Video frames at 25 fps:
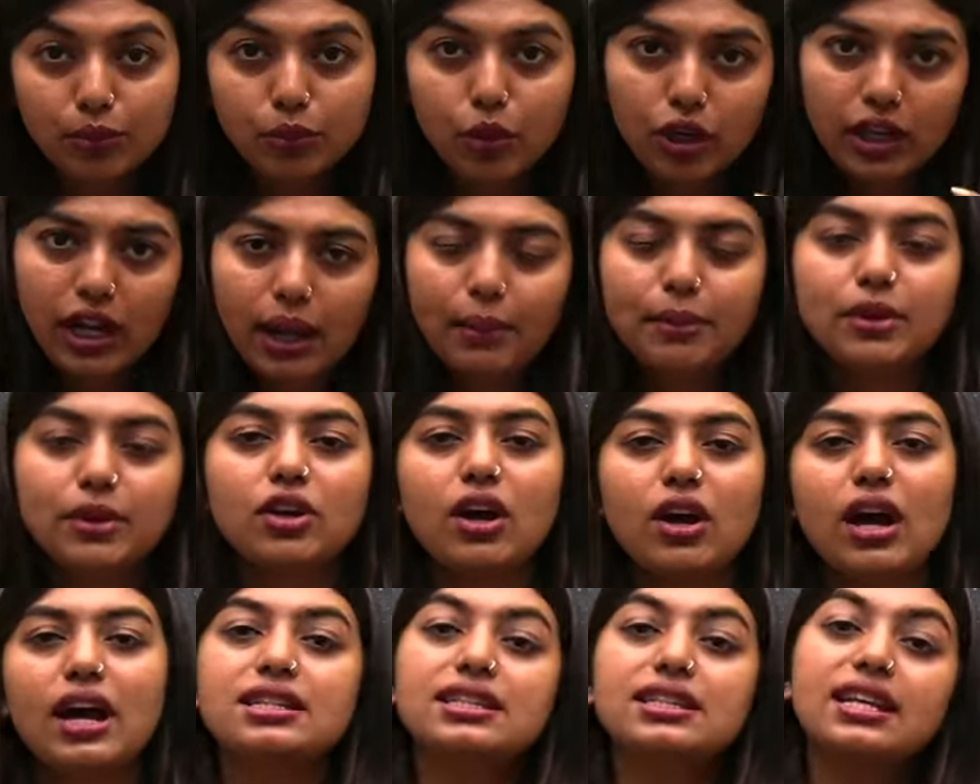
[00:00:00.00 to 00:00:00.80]
more amino
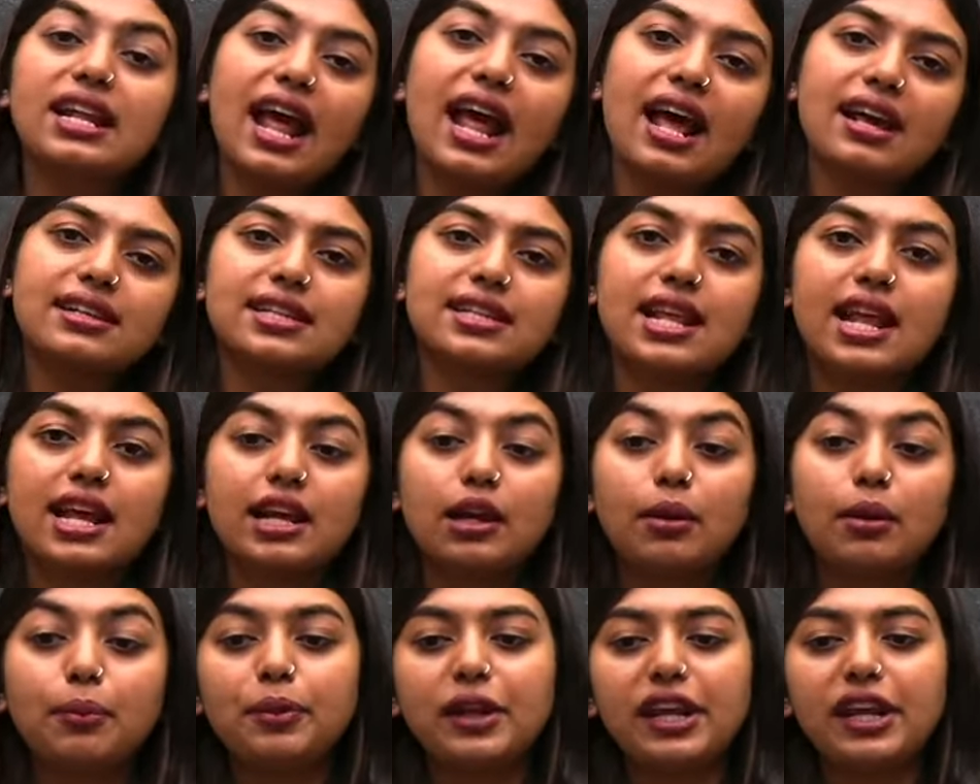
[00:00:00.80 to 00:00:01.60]
acid acts like
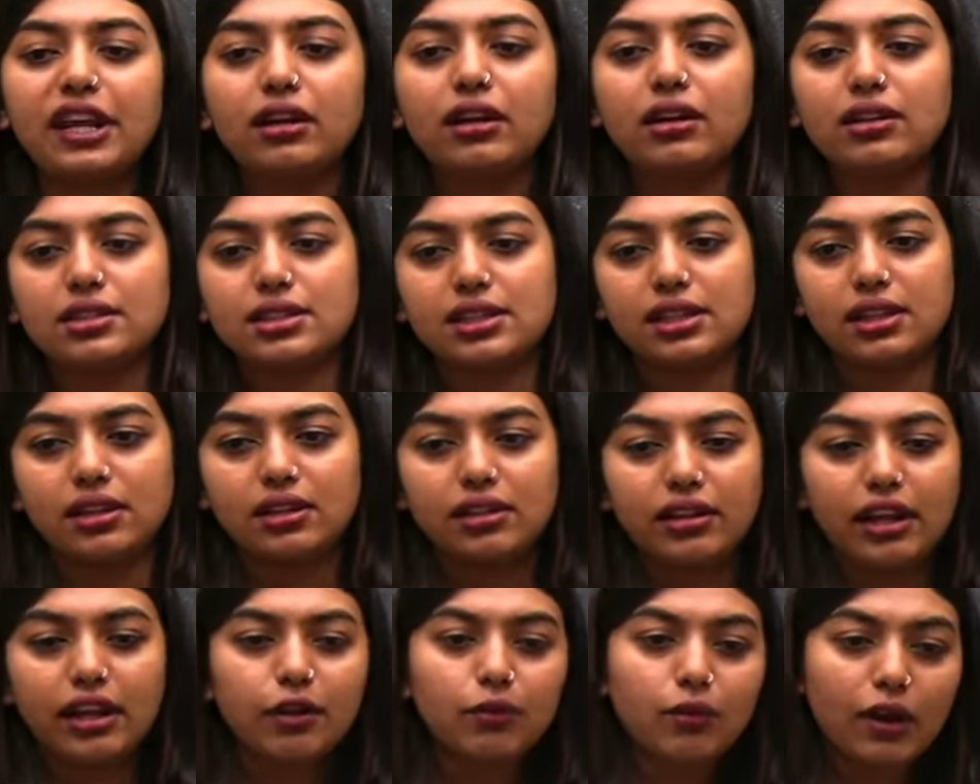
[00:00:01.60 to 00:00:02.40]
a precursor
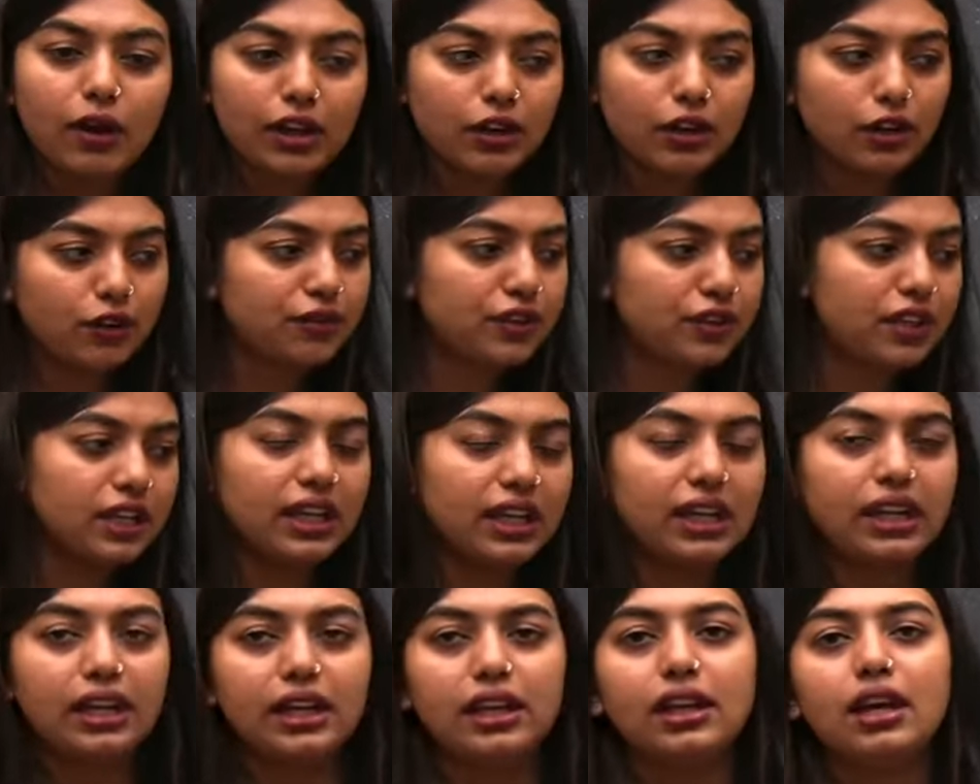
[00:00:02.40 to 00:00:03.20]
in one of
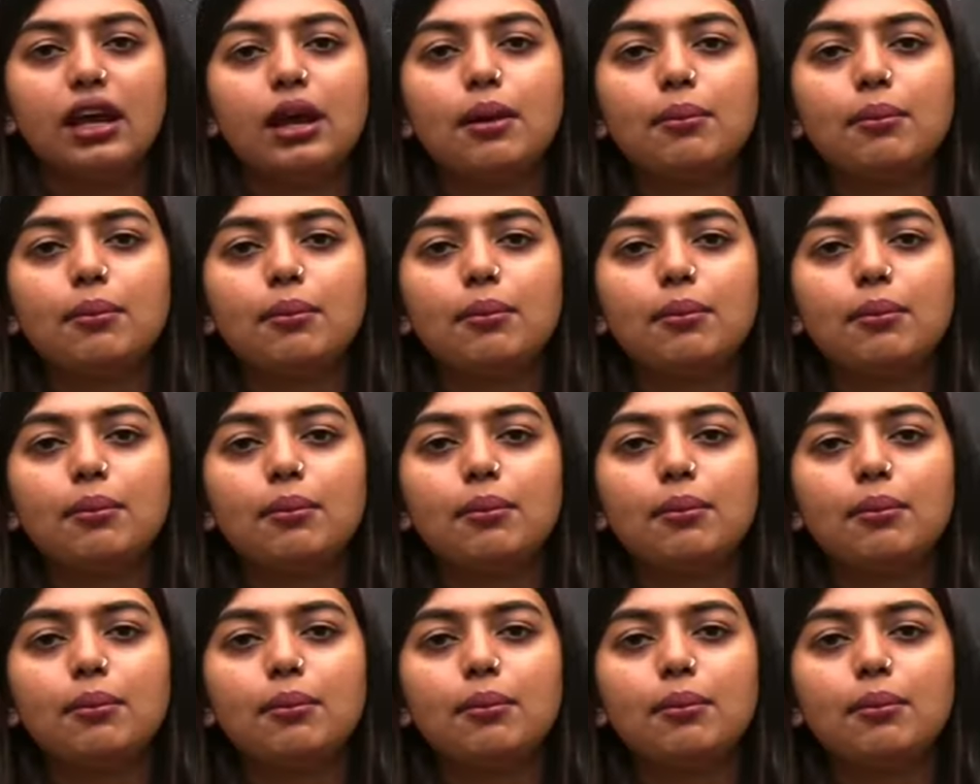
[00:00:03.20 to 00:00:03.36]
the